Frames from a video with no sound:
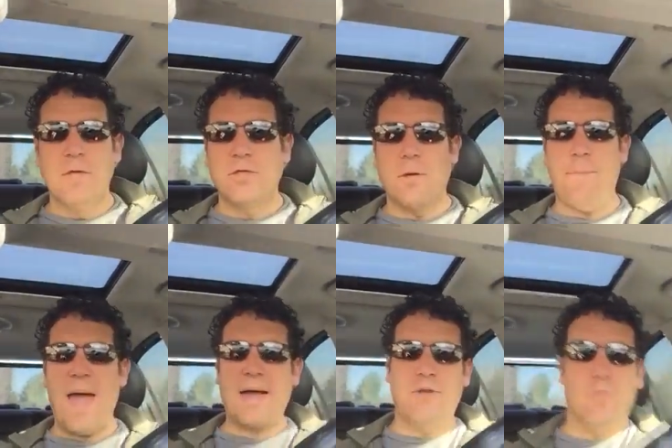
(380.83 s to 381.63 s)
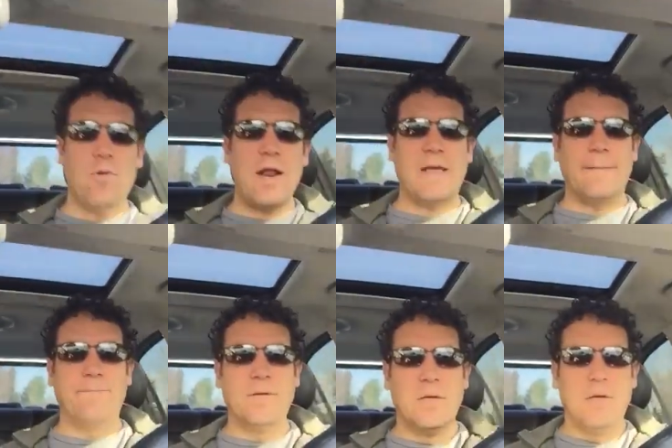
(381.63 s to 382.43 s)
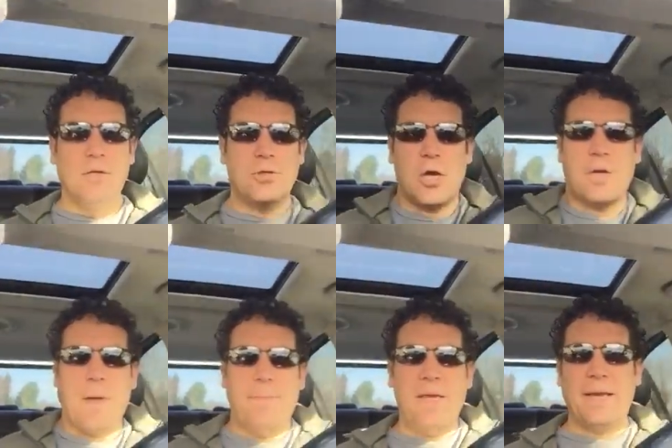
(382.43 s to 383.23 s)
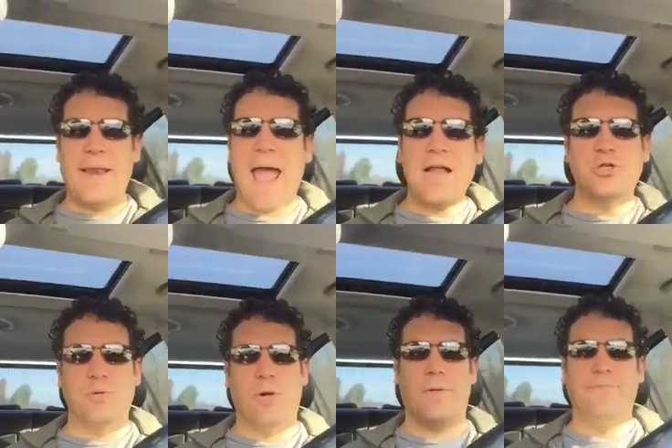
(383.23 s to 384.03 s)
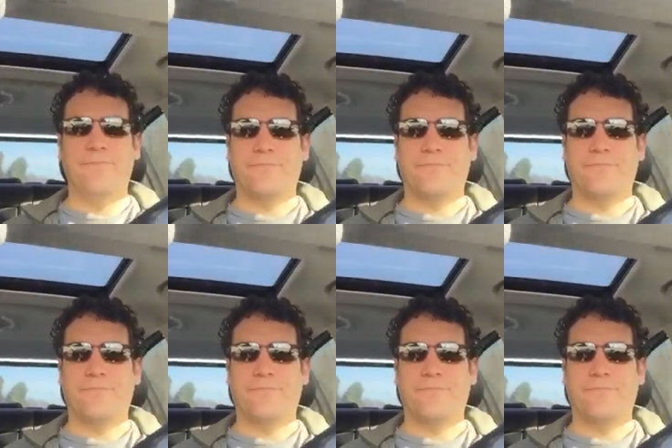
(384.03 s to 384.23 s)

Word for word: So back to running, talking about being natural